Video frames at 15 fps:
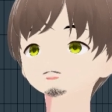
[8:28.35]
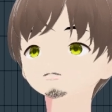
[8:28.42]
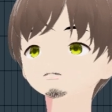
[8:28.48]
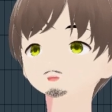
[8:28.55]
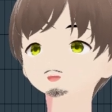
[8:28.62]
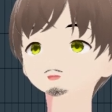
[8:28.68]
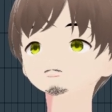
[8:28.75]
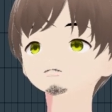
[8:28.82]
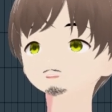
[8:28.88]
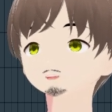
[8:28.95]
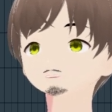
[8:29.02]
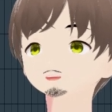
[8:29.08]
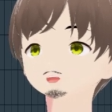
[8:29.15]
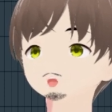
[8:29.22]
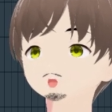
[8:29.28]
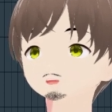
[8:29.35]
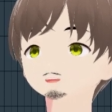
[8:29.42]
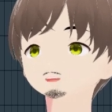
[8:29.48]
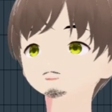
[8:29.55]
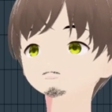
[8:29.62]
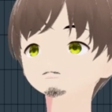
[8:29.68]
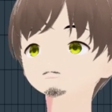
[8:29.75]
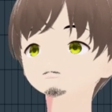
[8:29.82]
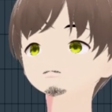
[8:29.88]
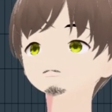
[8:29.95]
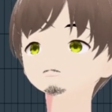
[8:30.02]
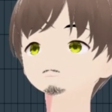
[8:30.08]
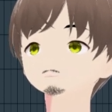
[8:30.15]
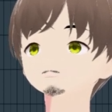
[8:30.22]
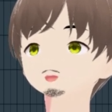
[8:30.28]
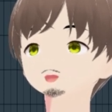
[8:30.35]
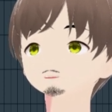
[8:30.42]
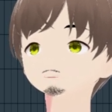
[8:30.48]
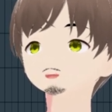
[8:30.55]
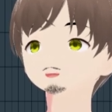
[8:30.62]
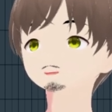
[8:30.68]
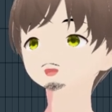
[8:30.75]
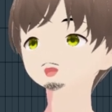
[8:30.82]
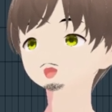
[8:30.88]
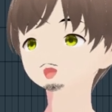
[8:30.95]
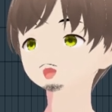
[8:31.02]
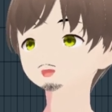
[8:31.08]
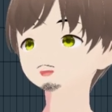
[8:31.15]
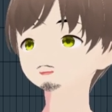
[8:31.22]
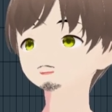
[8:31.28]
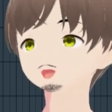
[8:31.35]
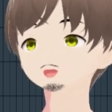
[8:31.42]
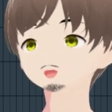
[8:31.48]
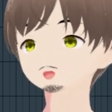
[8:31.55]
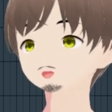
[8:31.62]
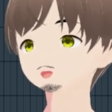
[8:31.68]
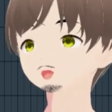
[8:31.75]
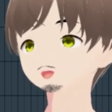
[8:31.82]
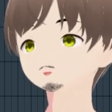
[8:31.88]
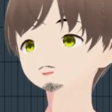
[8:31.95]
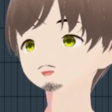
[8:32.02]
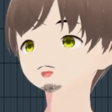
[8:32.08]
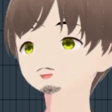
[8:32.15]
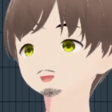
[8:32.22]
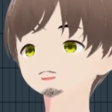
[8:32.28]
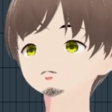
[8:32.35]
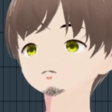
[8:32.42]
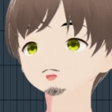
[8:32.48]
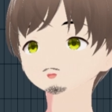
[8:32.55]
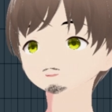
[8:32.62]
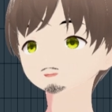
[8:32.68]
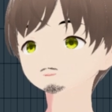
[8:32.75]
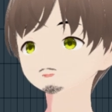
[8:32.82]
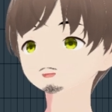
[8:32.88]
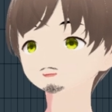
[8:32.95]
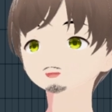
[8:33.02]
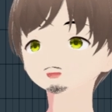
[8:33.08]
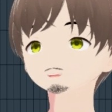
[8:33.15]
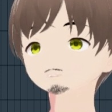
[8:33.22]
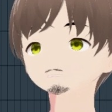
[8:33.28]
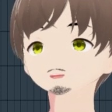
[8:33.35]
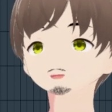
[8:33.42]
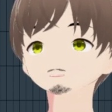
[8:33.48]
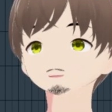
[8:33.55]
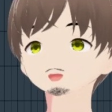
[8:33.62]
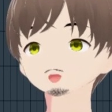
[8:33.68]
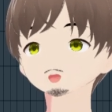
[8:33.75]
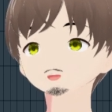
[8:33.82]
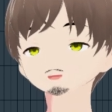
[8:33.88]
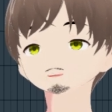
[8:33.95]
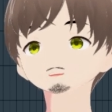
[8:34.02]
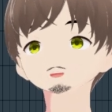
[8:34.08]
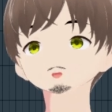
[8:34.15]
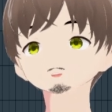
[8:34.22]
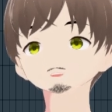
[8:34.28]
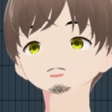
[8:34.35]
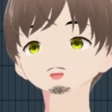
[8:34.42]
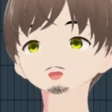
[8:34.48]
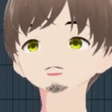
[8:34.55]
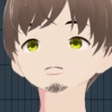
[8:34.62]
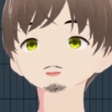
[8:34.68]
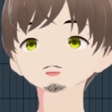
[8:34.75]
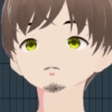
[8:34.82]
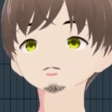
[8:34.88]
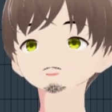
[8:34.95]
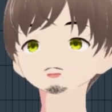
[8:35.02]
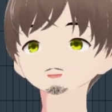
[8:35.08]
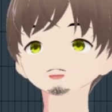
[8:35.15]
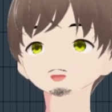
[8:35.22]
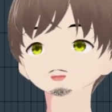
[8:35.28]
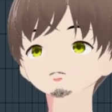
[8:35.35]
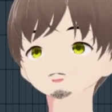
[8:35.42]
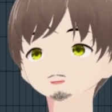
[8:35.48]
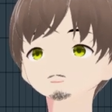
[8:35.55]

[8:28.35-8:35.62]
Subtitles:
With the threshold, I see a lot of people when they mix vocals, they just guess this number. They just play around and see what fits good.